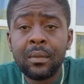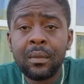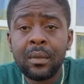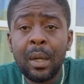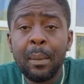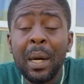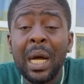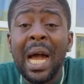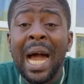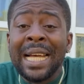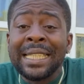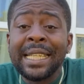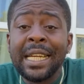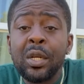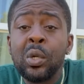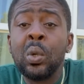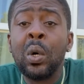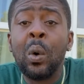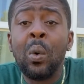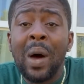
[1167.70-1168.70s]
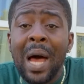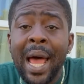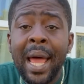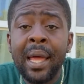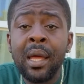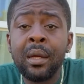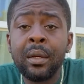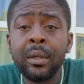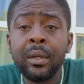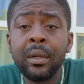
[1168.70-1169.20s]
Because you know
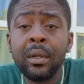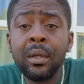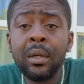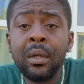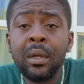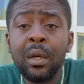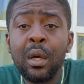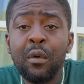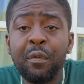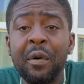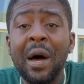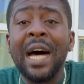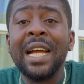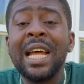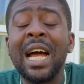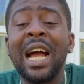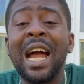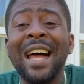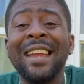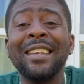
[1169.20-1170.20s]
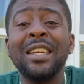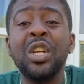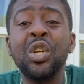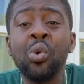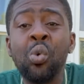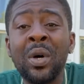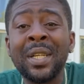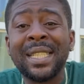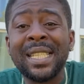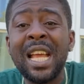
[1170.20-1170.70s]
why? Father God
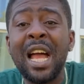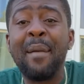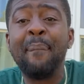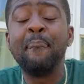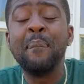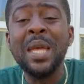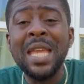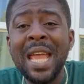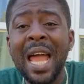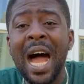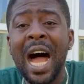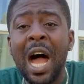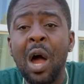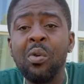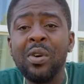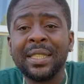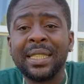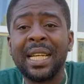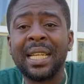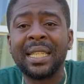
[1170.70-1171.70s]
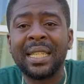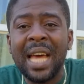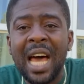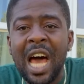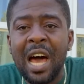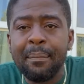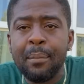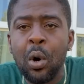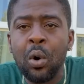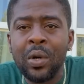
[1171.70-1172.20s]
knows say me always a
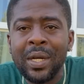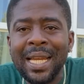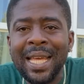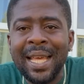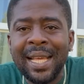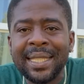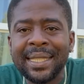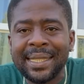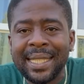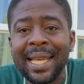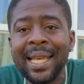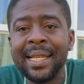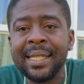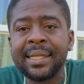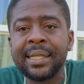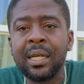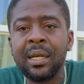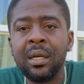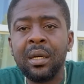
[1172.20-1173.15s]
talk about these things.